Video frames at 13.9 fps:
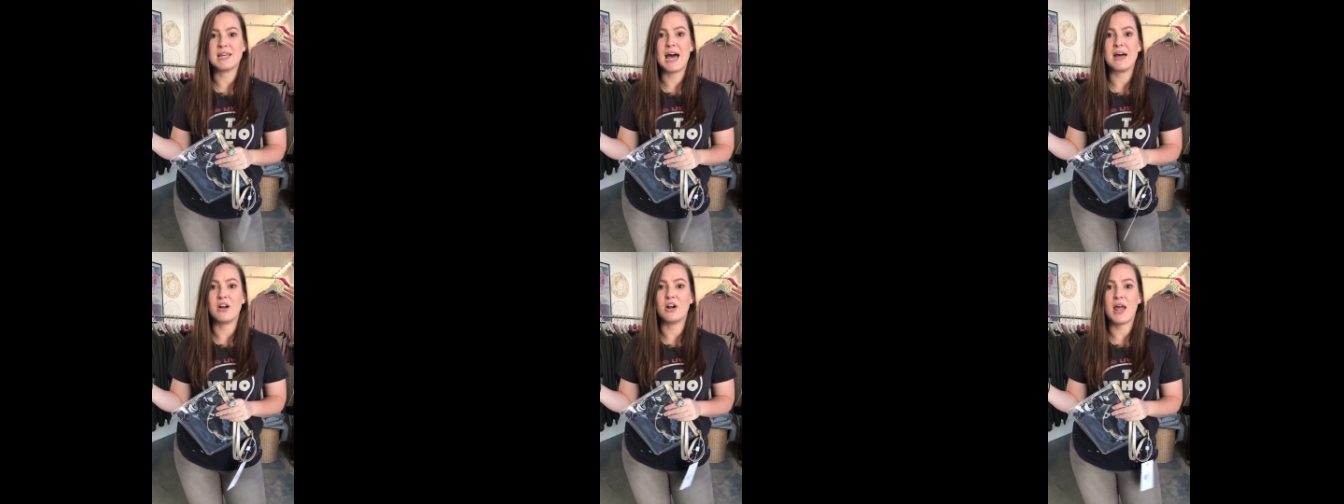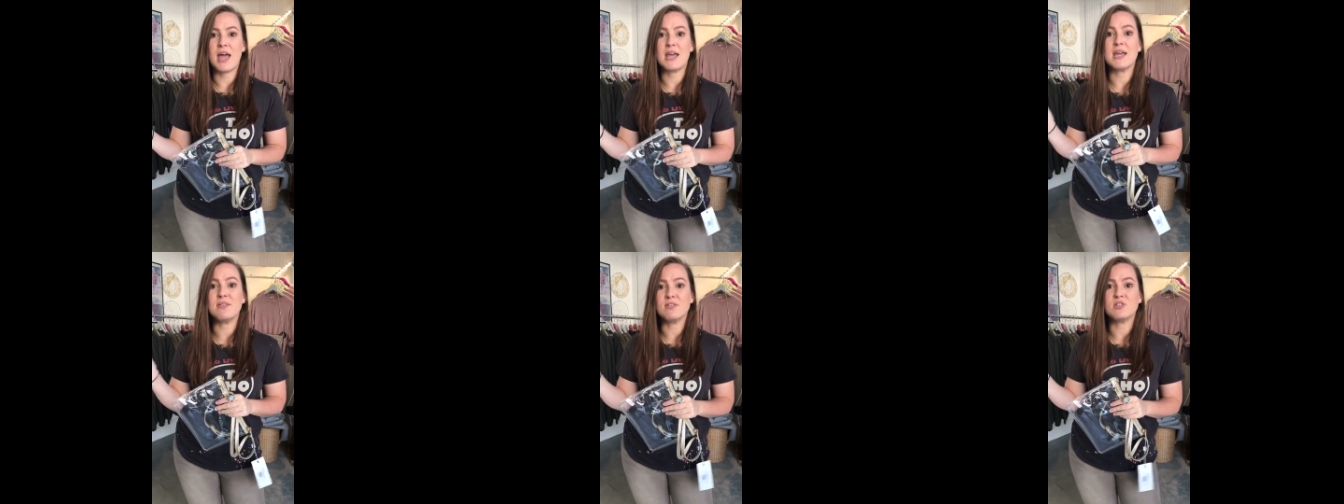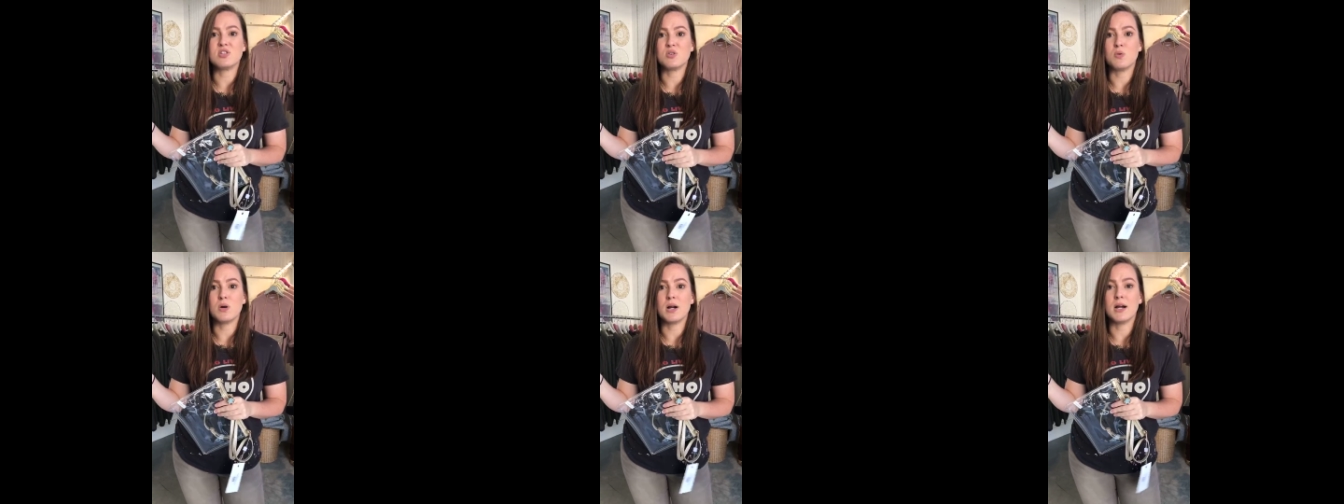Saturday in the
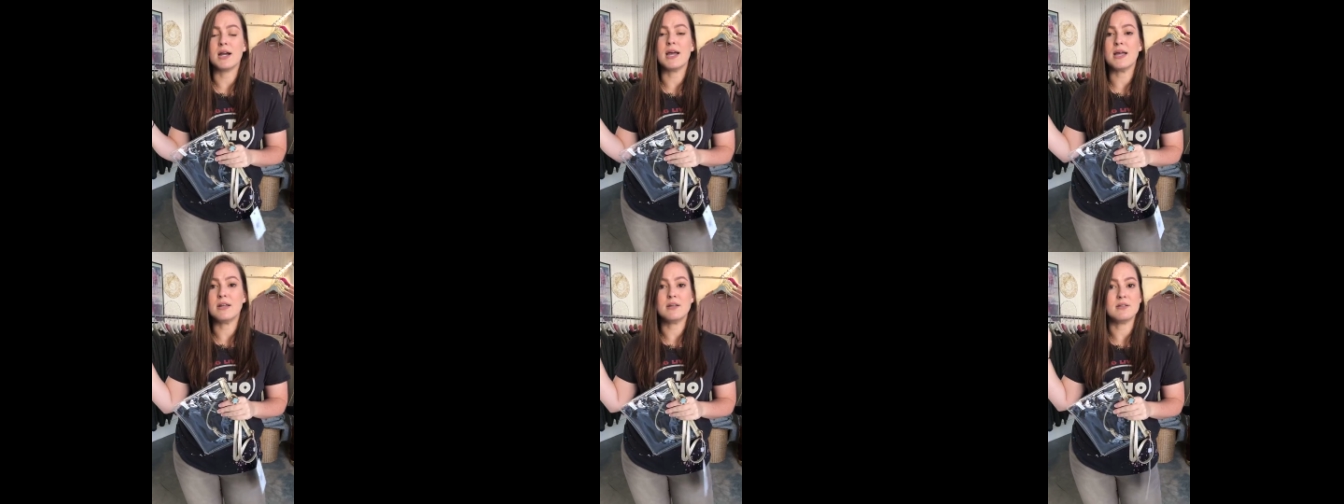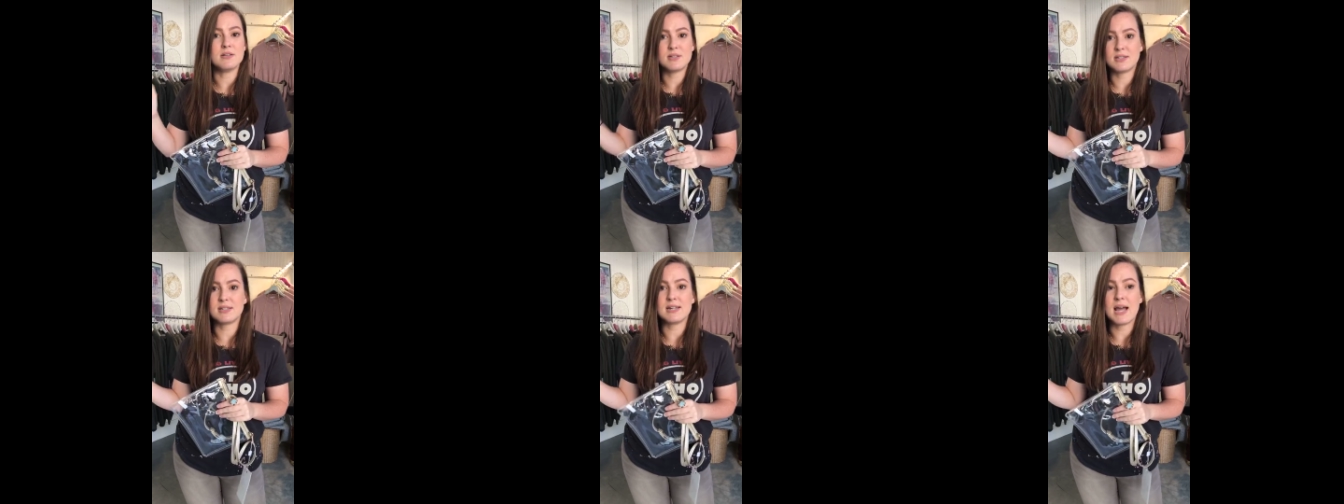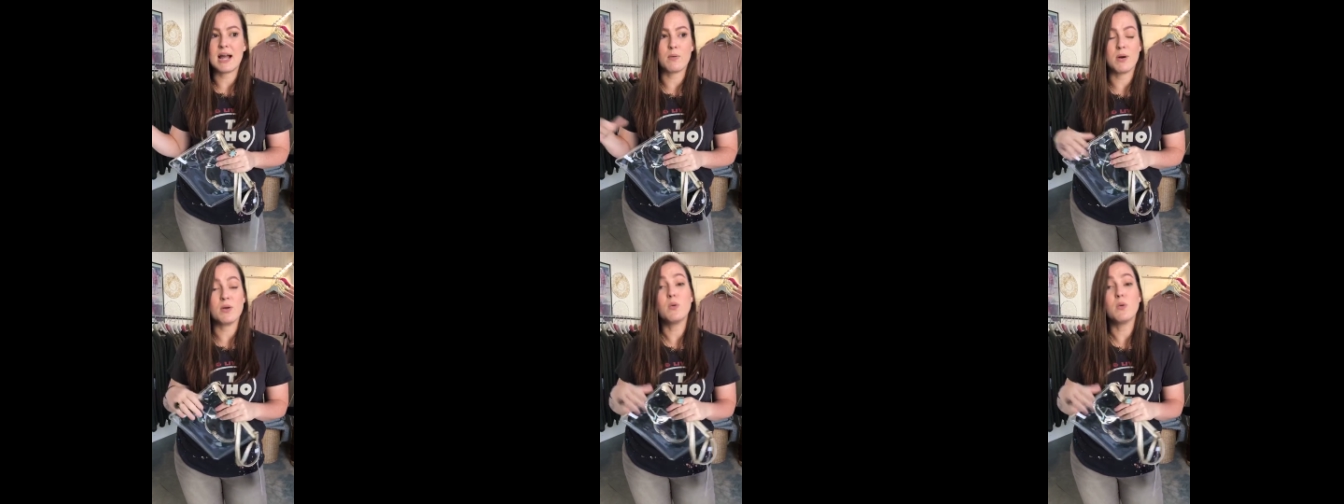store and snag one.